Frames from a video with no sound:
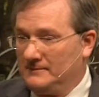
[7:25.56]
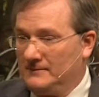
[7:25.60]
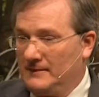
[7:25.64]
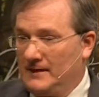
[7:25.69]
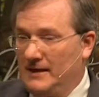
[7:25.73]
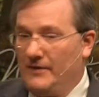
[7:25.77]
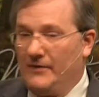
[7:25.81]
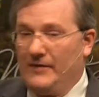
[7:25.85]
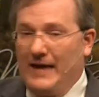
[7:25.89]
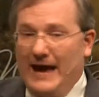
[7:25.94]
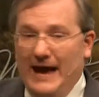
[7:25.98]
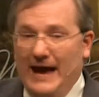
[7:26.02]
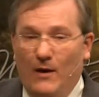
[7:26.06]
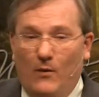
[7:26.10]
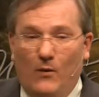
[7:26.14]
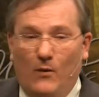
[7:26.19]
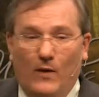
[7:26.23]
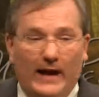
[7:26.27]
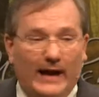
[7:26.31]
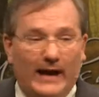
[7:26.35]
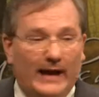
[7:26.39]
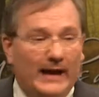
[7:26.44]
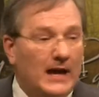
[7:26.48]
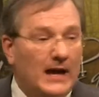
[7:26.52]
That
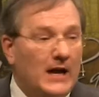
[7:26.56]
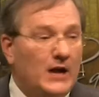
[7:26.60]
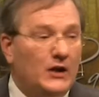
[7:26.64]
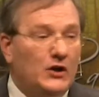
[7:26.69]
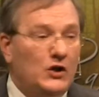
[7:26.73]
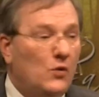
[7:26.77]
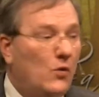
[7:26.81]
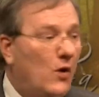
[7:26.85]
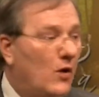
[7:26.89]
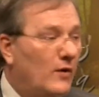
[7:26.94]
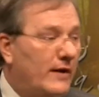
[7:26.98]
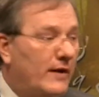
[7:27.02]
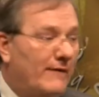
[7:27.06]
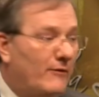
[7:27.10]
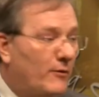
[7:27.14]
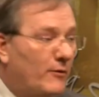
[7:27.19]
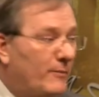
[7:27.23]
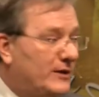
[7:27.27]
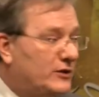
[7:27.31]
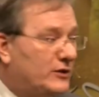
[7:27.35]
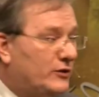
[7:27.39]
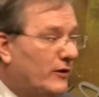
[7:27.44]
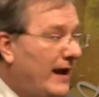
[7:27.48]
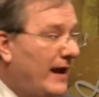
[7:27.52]
way, you won't ever
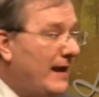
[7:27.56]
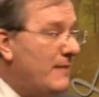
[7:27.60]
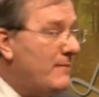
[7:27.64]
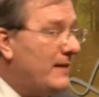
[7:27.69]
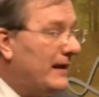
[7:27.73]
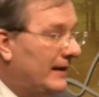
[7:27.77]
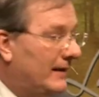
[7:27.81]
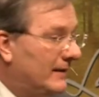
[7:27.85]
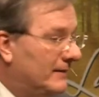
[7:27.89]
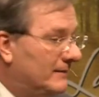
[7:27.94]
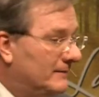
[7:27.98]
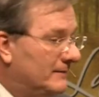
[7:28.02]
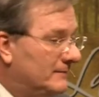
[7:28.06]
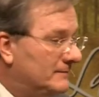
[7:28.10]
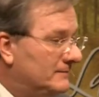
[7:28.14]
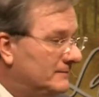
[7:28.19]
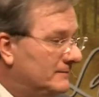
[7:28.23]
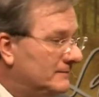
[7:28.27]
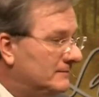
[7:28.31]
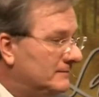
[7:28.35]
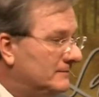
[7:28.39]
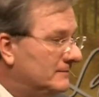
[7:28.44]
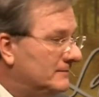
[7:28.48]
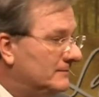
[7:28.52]
betray me."
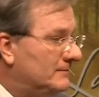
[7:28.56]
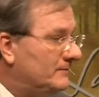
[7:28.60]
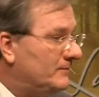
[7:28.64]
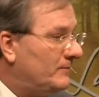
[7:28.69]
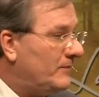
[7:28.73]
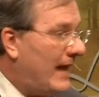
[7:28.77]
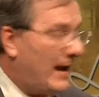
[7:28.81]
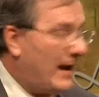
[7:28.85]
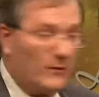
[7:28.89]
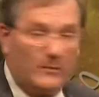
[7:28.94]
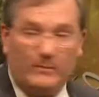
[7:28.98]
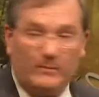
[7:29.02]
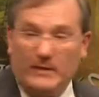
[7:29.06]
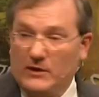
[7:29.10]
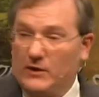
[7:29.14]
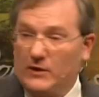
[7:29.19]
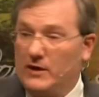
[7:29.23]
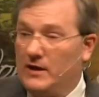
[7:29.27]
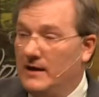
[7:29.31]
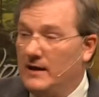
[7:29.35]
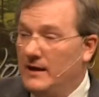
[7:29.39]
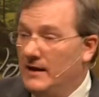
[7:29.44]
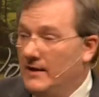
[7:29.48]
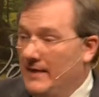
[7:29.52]
That would
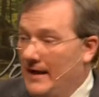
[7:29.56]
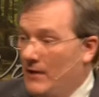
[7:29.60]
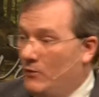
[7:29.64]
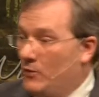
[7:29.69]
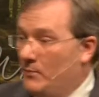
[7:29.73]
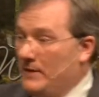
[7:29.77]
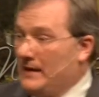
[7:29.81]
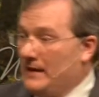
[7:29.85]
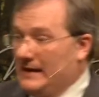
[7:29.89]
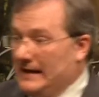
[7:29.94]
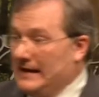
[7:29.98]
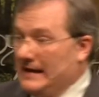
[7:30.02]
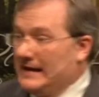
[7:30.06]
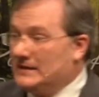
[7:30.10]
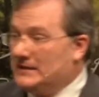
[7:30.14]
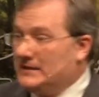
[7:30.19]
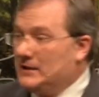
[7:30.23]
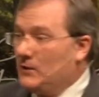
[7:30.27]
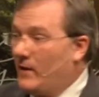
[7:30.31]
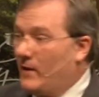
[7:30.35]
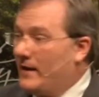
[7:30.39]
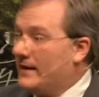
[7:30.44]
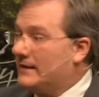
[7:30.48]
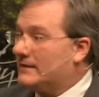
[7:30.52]
be an easy
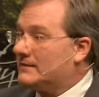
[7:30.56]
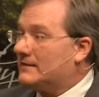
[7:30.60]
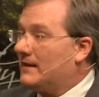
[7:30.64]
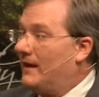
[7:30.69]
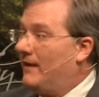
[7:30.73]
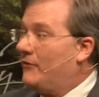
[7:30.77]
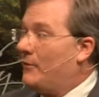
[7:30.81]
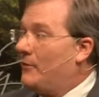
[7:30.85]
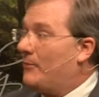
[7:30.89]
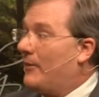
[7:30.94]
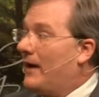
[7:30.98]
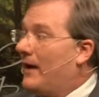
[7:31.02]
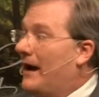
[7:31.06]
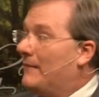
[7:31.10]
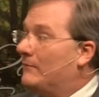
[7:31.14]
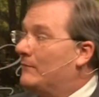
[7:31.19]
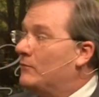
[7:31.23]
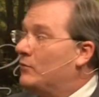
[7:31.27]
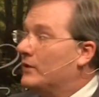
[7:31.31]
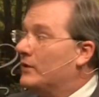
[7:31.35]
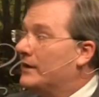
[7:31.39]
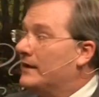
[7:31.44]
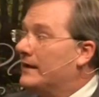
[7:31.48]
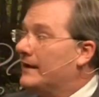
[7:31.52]
way to solve the problem,
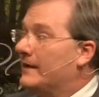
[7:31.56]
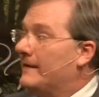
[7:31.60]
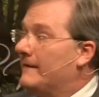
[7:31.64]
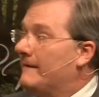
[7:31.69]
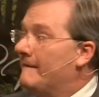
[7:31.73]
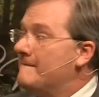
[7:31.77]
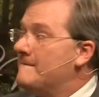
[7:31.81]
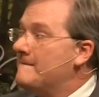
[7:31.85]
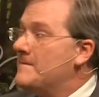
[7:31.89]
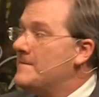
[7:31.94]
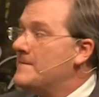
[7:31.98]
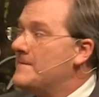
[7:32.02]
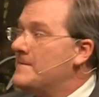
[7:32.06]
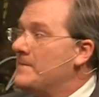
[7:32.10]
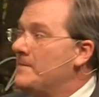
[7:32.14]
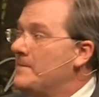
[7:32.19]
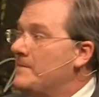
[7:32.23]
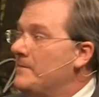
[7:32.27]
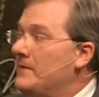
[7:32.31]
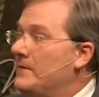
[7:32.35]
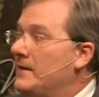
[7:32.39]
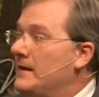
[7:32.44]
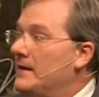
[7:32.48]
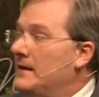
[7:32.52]
wouldn't it?
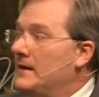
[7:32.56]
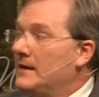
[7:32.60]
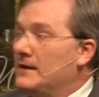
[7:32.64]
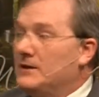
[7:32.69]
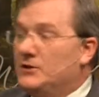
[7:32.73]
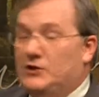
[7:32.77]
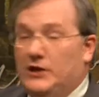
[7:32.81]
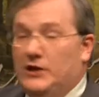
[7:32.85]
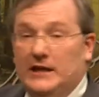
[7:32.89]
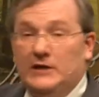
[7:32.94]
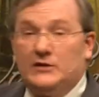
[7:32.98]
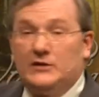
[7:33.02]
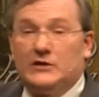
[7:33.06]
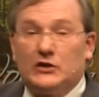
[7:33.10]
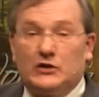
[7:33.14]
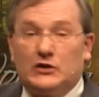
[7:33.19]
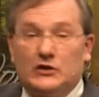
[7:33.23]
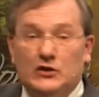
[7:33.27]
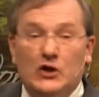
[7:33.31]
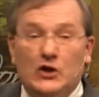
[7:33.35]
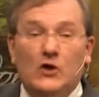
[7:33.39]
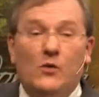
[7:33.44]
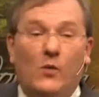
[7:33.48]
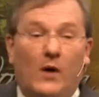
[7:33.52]
Jesus
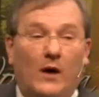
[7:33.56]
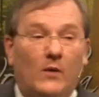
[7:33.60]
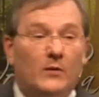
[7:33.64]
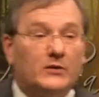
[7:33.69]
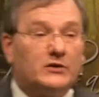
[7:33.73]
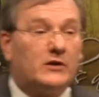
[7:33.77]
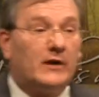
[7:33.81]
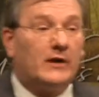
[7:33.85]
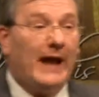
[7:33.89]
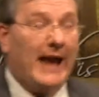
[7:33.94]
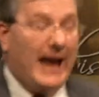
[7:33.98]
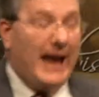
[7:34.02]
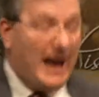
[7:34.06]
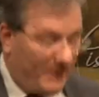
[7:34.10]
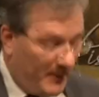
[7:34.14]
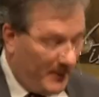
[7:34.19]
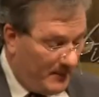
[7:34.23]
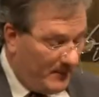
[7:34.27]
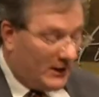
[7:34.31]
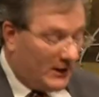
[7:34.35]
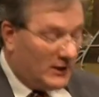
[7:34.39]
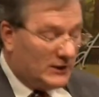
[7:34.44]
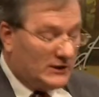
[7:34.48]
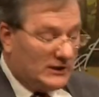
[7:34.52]
knew what was going to happen
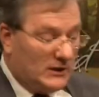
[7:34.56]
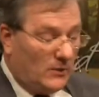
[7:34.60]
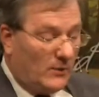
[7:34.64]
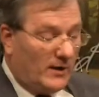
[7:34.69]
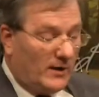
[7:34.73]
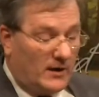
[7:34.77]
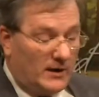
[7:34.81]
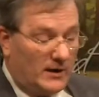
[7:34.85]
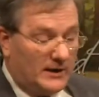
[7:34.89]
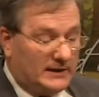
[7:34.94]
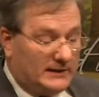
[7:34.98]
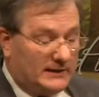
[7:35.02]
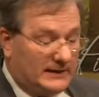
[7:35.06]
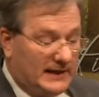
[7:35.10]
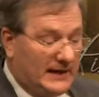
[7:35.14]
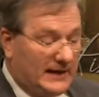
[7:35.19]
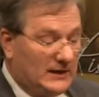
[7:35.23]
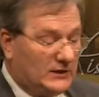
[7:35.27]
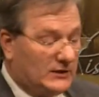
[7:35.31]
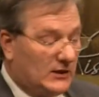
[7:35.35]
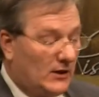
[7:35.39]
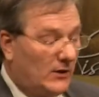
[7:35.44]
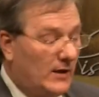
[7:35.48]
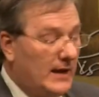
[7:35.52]
because he went on to say
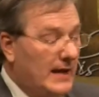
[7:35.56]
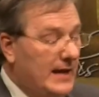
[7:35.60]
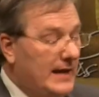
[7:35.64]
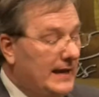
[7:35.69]
so.